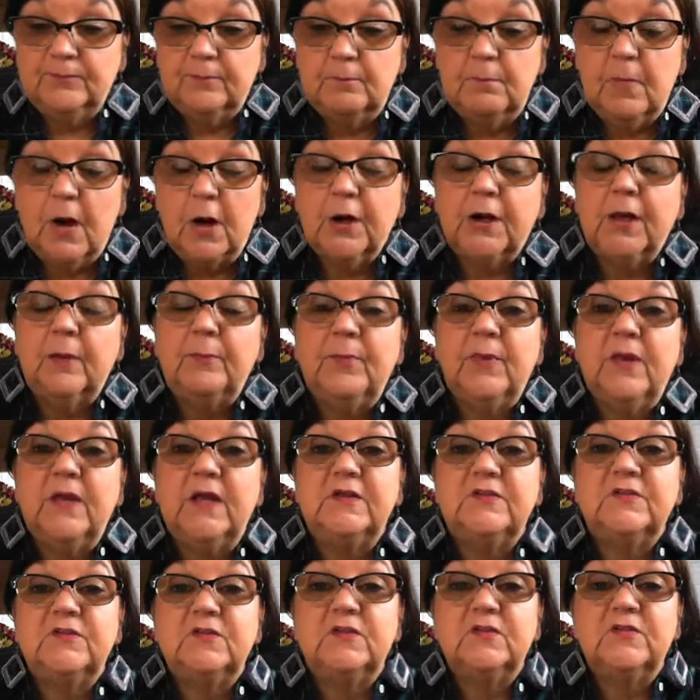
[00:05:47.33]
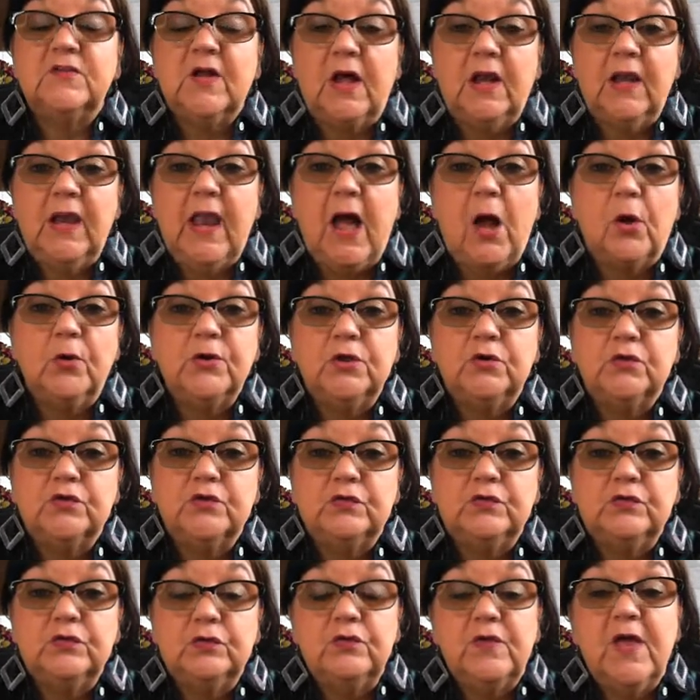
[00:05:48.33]
marketplaces allow you
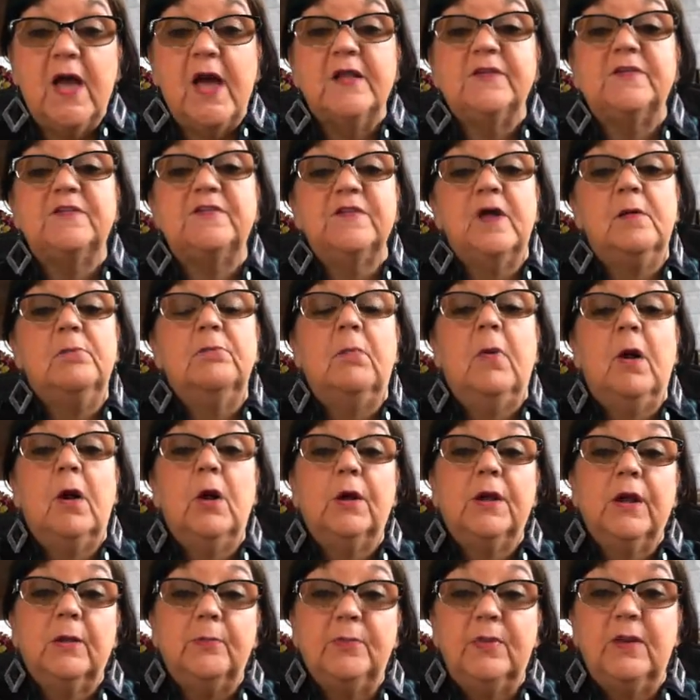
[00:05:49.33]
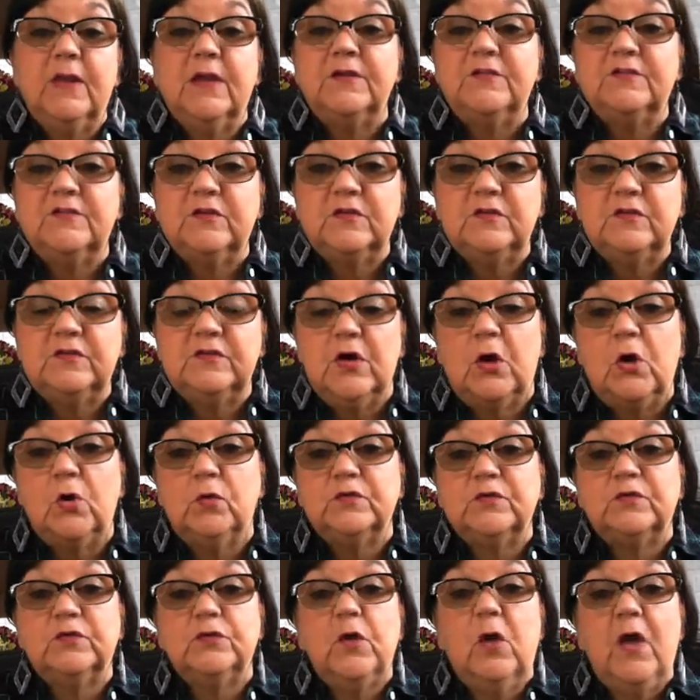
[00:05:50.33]
to do that. Some marketplaces
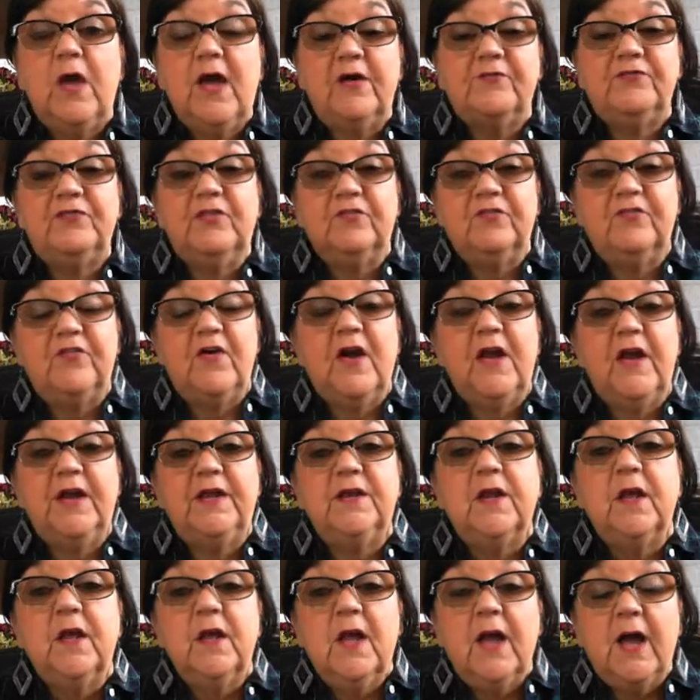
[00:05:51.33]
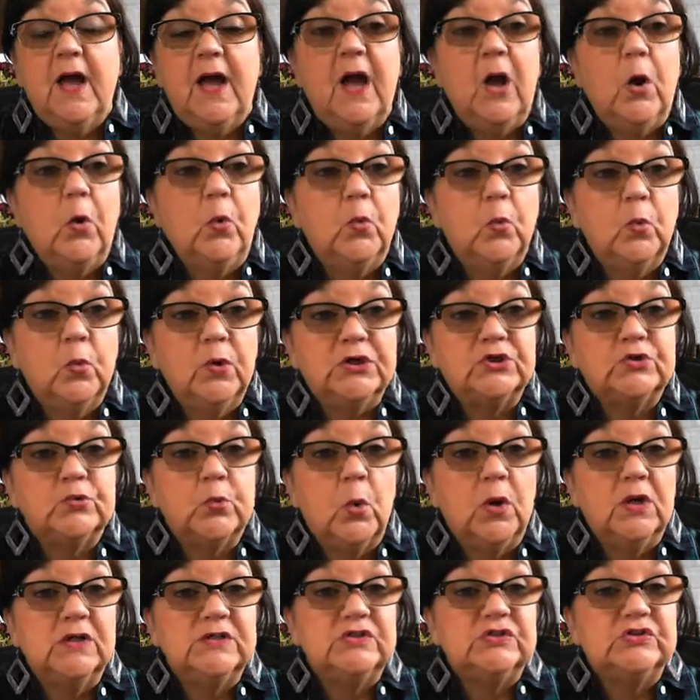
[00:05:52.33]
don't. So you'll have to find out which
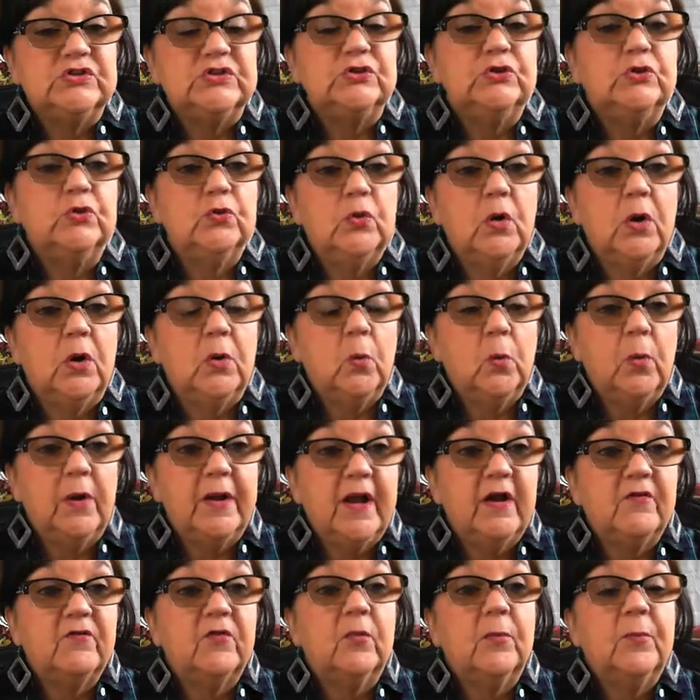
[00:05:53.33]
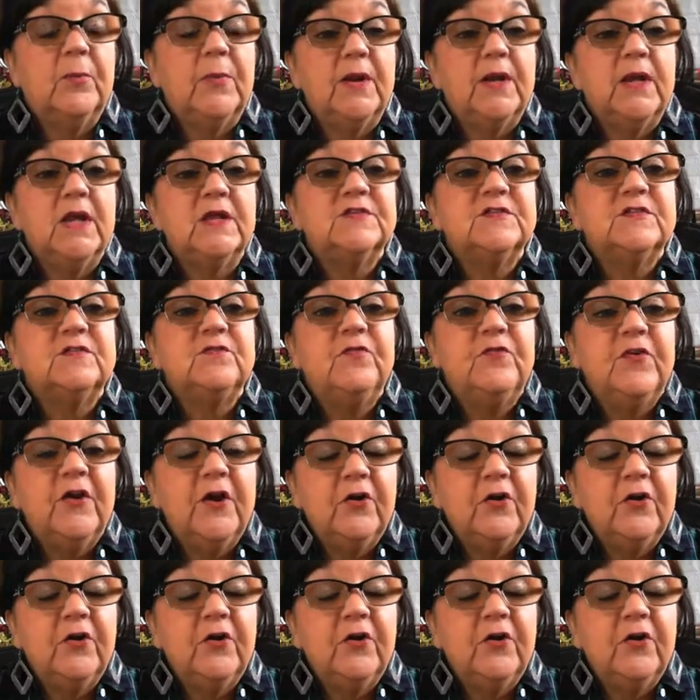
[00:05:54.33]
ones do or whatever. But it's